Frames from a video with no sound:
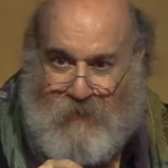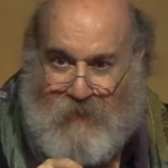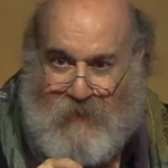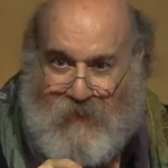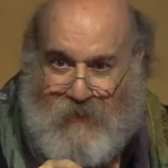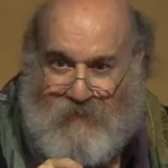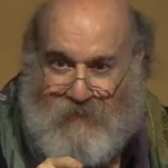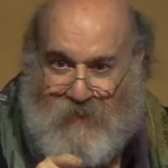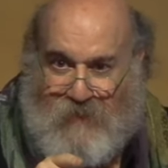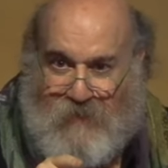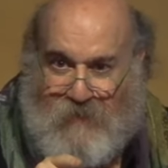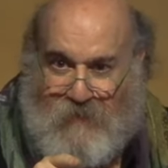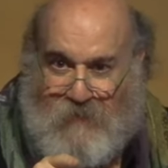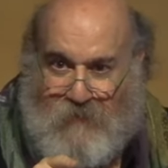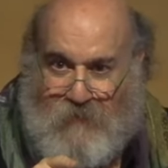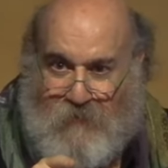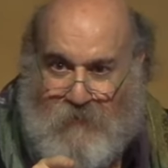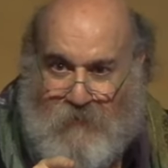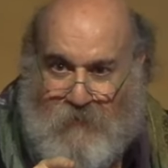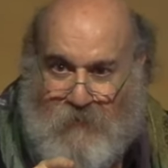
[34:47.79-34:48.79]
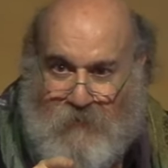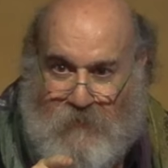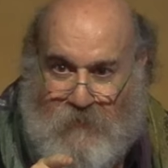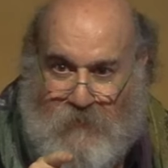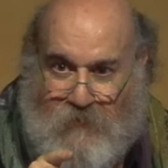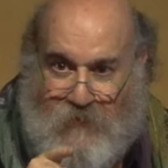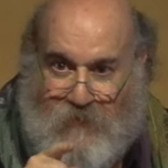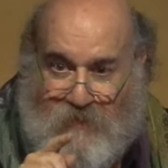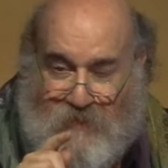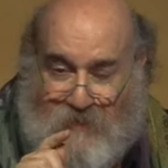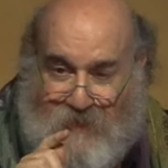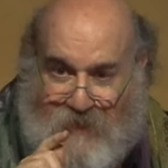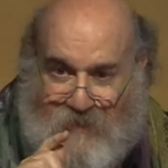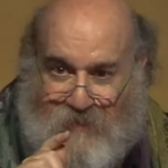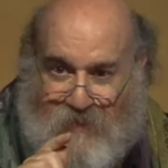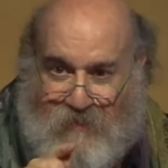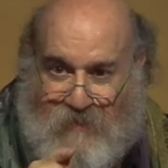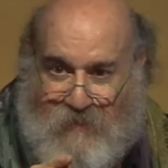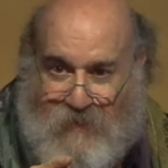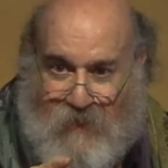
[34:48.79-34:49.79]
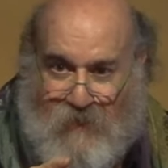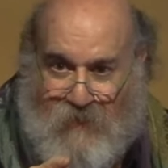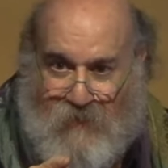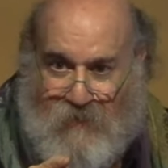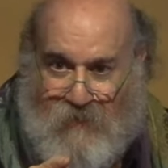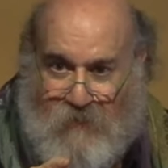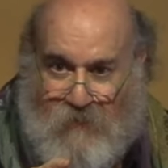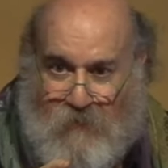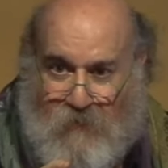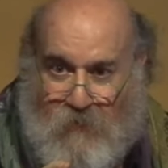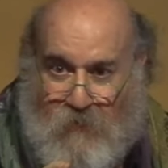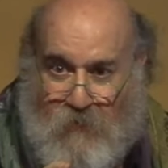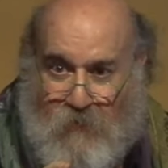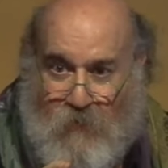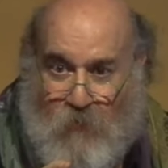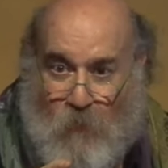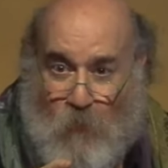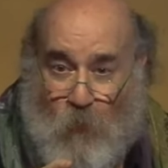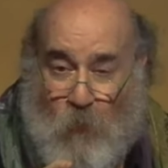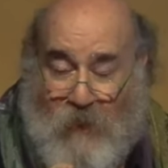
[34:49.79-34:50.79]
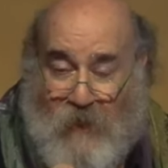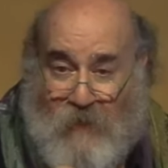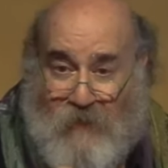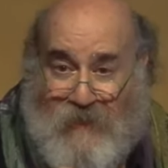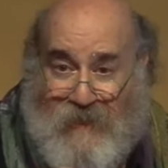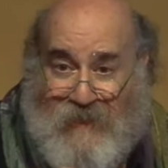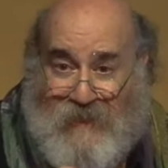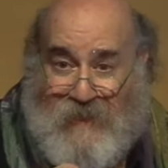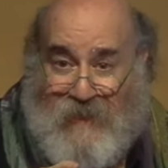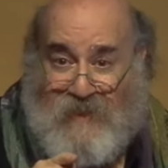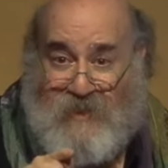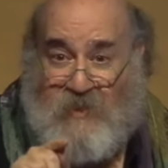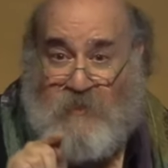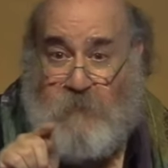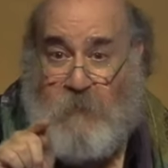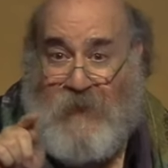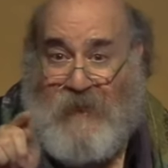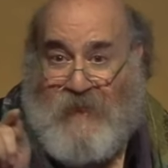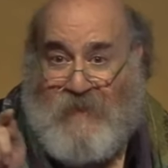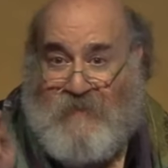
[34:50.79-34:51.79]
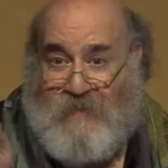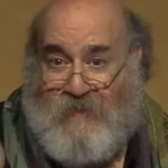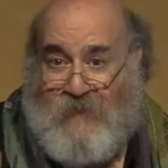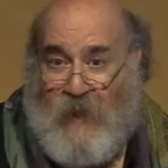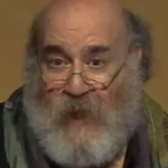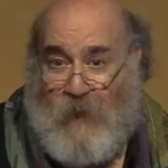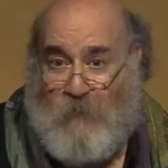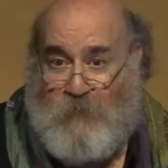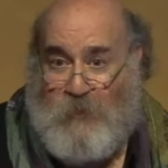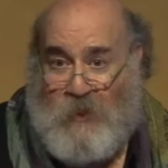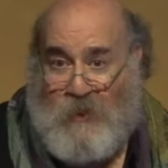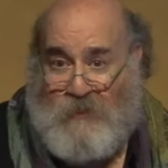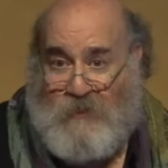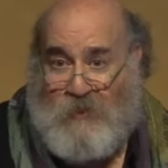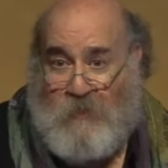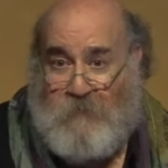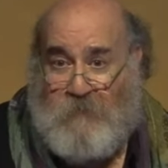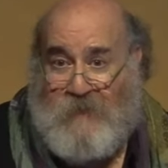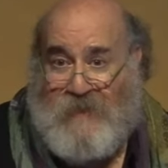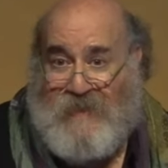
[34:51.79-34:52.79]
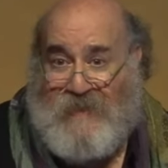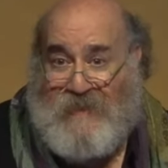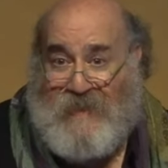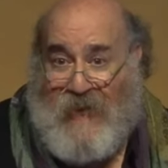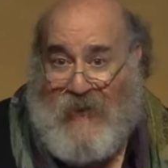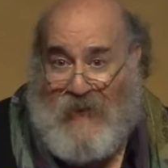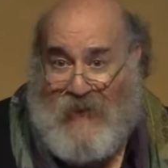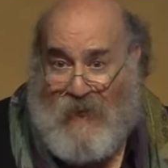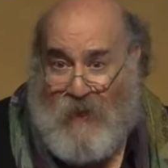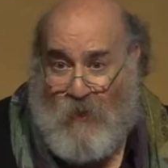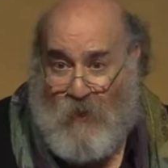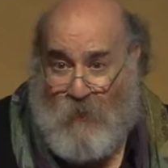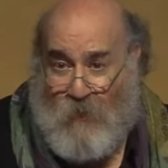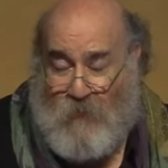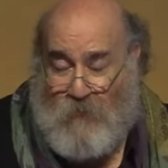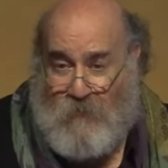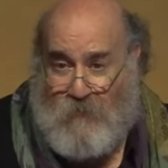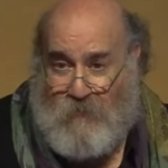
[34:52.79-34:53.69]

is it sticks its tongue where it expects the object to be now,